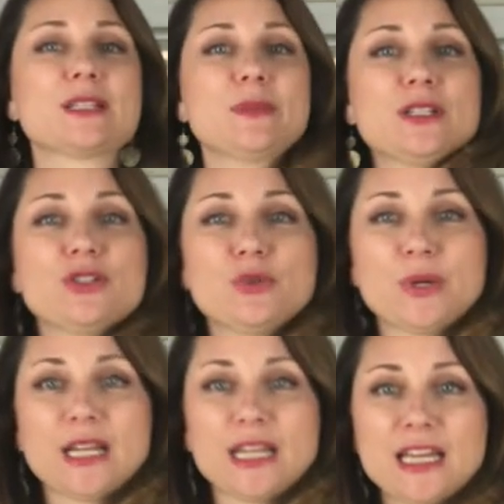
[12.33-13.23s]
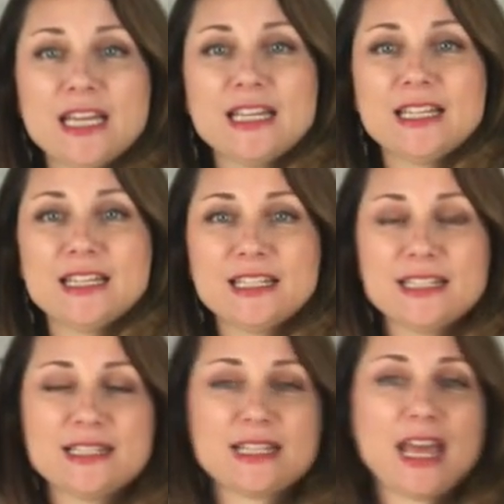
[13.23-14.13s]
to be doing
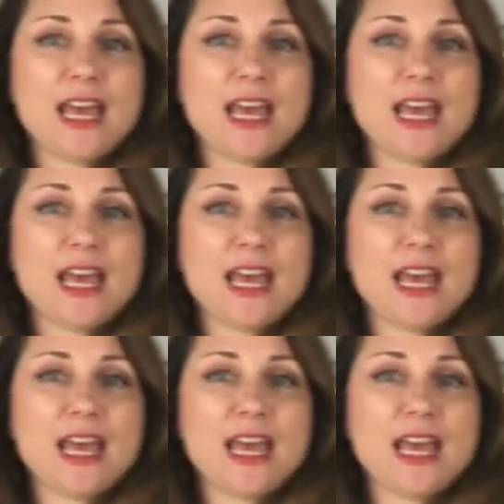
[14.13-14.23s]
is